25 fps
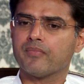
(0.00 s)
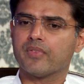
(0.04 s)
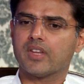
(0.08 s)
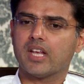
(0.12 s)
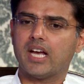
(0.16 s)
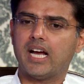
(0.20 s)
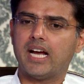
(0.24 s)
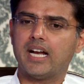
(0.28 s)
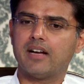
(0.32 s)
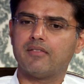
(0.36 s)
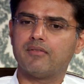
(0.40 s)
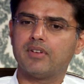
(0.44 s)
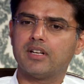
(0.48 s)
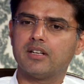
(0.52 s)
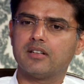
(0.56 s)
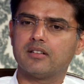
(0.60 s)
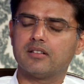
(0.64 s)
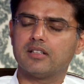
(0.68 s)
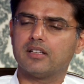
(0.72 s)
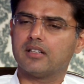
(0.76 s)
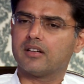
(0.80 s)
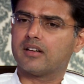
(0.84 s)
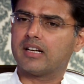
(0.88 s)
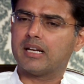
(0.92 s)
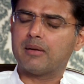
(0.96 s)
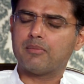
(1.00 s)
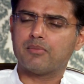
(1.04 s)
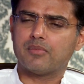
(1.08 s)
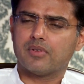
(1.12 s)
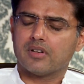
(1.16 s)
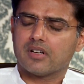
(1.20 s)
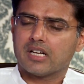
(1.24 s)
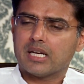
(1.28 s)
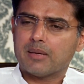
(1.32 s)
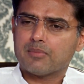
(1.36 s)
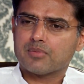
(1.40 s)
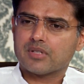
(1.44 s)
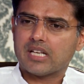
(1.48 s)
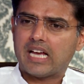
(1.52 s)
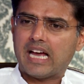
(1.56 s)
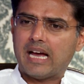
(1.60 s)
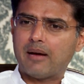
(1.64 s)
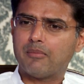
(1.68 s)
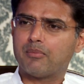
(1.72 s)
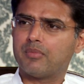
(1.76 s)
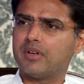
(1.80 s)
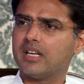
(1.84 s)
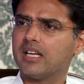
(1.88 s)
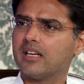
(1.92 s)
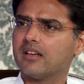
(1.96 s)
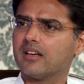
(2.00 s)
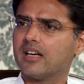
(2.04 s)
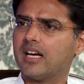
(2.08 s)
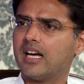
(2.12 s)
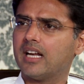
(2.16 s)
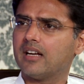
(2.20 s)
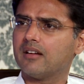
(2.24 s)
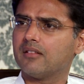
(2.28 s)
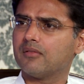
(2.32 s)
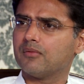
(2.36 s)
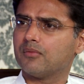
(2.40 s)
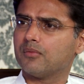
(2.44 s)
and when rapes are happening and